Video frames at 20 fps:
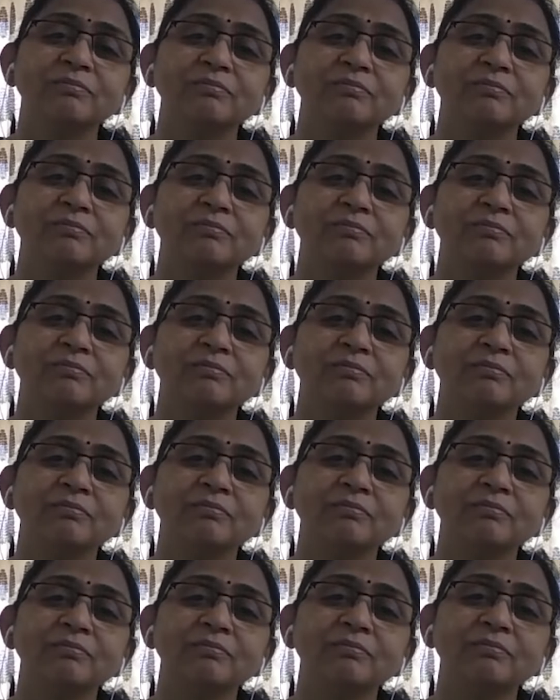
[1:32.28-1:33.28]

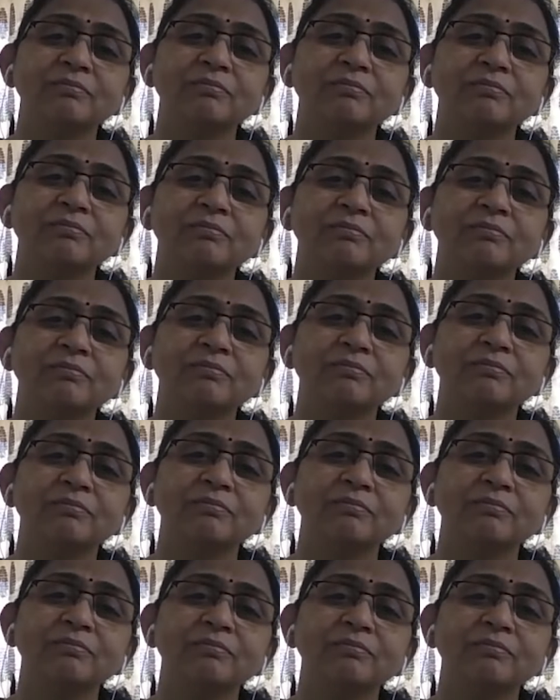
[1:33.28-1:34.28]

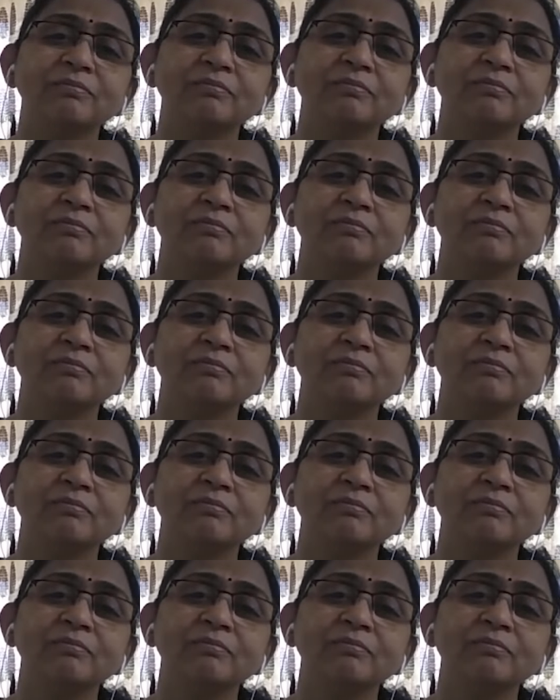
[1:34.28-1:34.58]
[no speech]